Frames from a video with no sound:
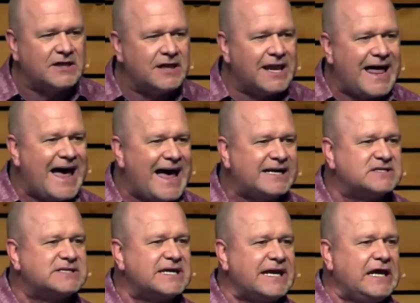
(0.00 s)

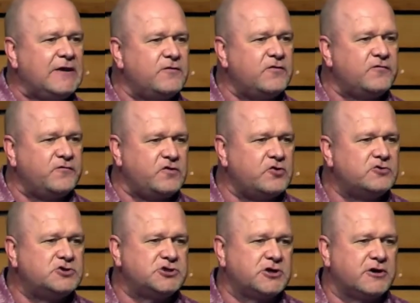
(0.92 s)
lies in the
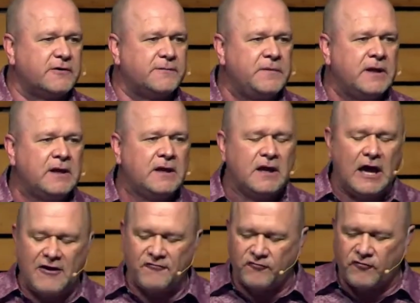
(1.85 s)
future
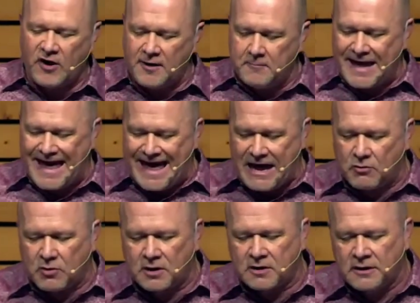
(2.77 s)
from
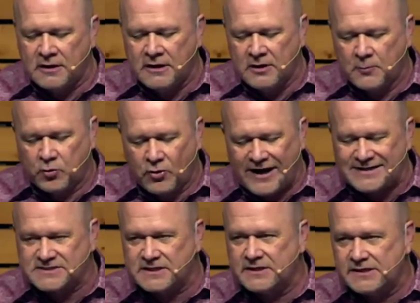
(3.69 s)
our
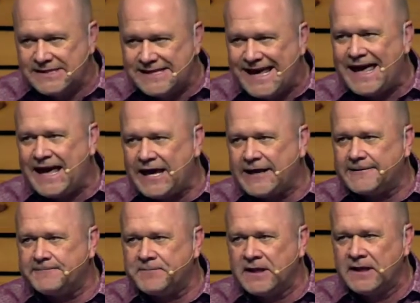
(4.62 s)
present day.
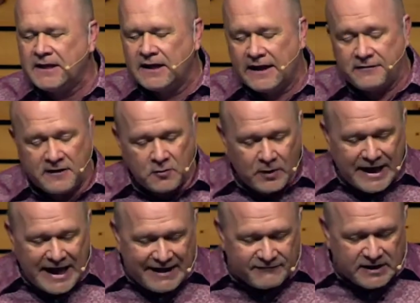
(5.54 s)
I think we
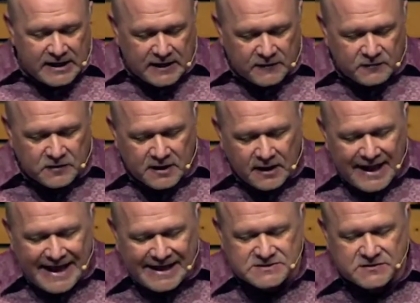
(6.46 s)
have a hint that it
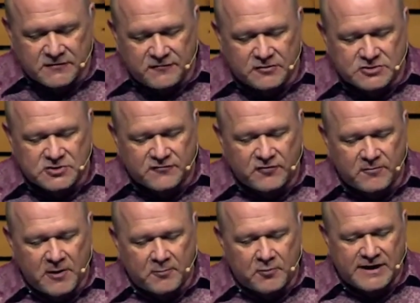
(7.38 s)
lies in the future from
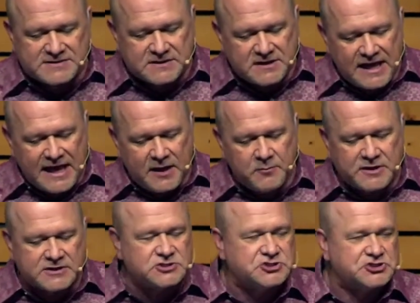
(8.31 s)
our present day
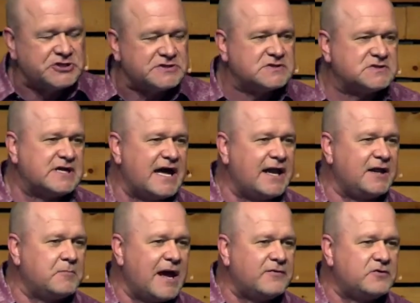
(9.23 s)
because Jesus said
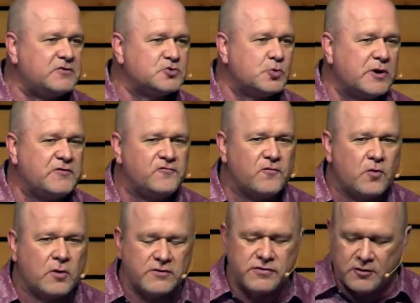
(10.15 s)
in Matthew
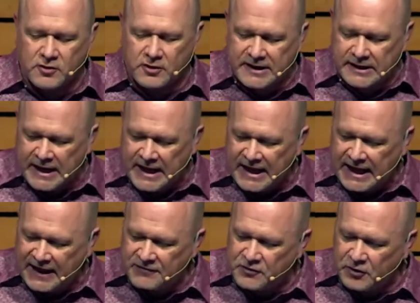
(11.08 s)
24, 30
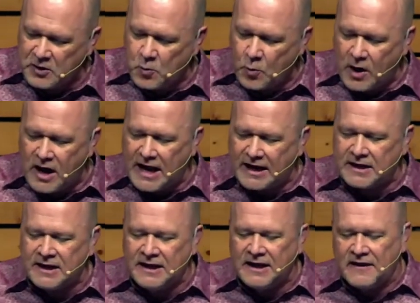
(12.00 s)
and 31
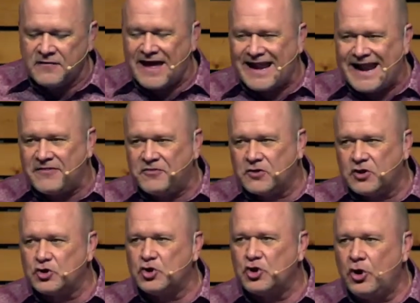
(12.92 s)
that at the
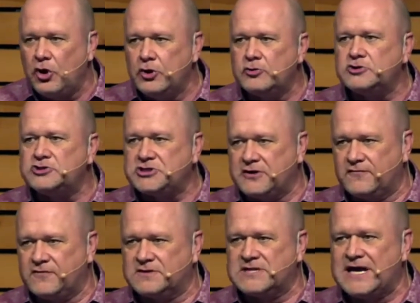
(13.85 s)
conclusion of
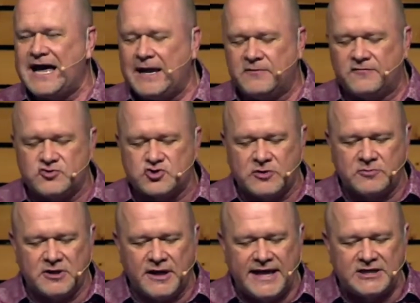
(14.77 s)
the time of
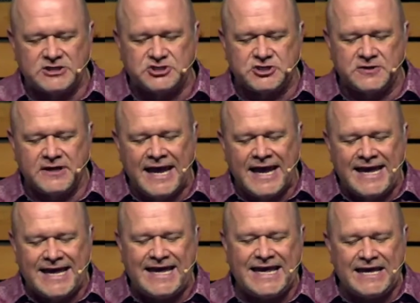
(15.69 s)
tribulation,
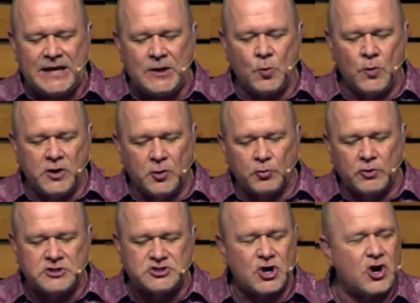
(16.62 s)
He will
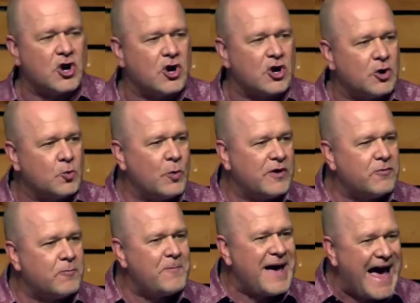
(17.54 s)
return
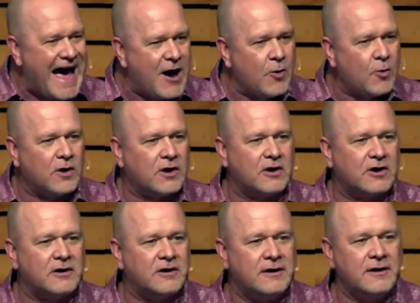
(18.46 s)
with
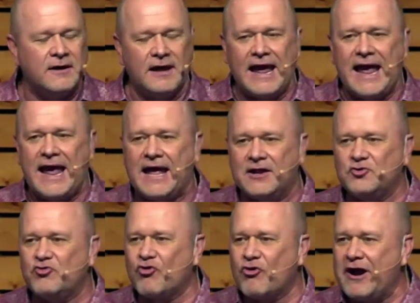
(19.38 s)
power and
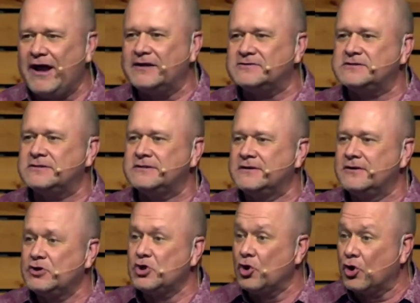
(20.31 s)
great
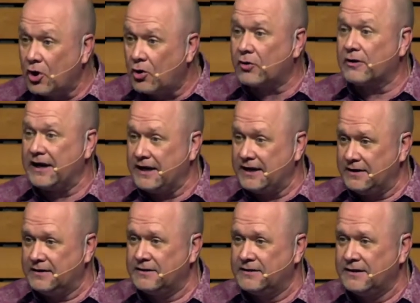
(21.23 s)

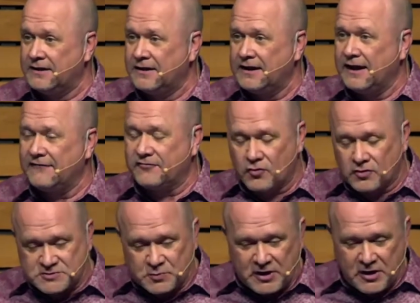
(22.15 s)
glory. And of course,
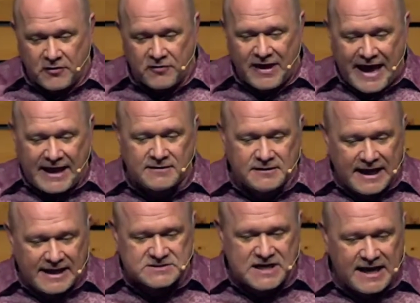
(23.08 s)
we know that
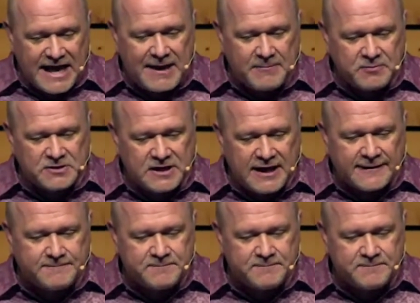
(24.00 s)
has not happened yet.